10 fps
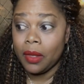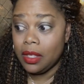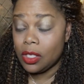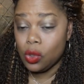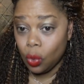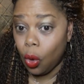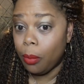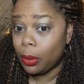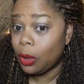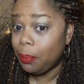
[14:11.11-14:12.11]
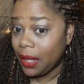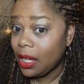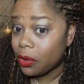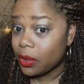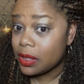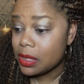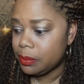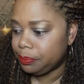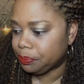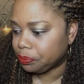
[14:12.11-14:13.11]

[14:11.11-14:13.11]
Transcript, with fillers: this normal appearance,